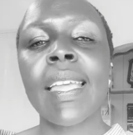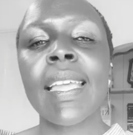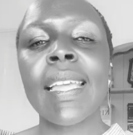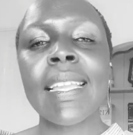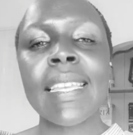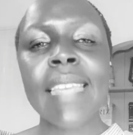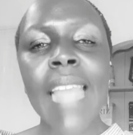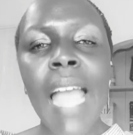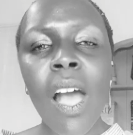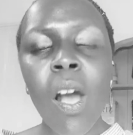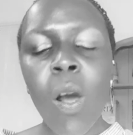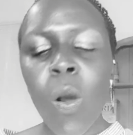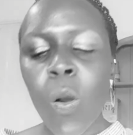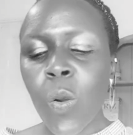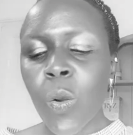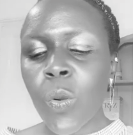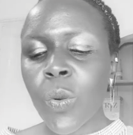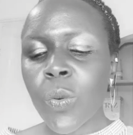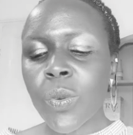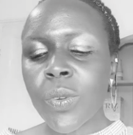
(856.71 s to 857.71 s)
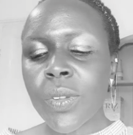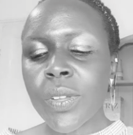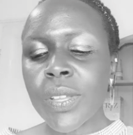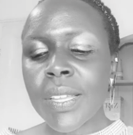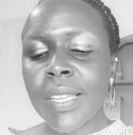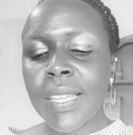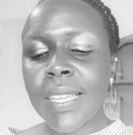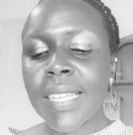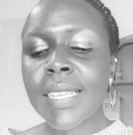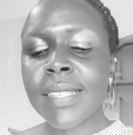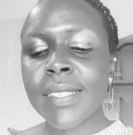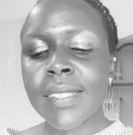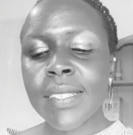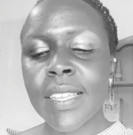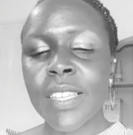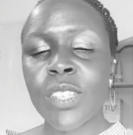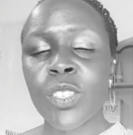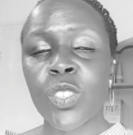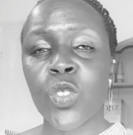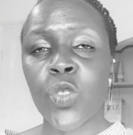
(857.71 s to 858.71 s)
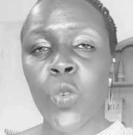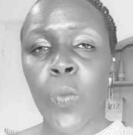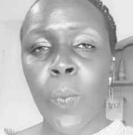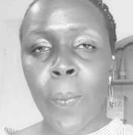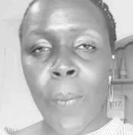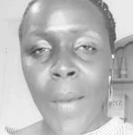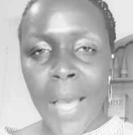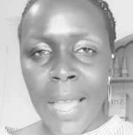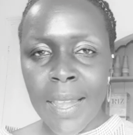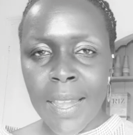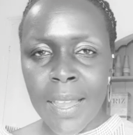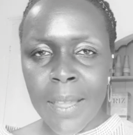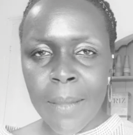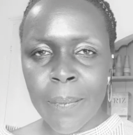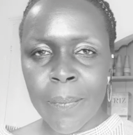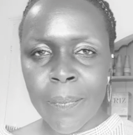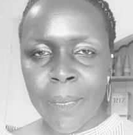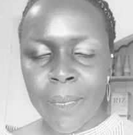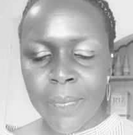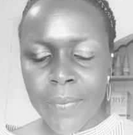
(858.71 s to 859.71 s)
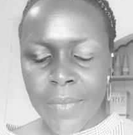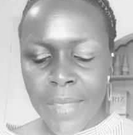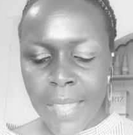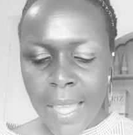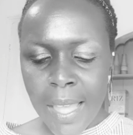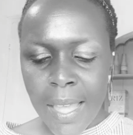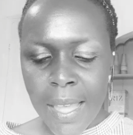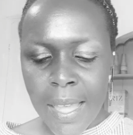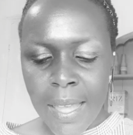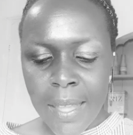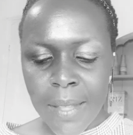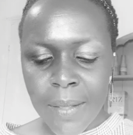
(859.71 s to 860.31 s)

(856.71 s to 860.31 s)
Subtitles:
Now he says to Balaam,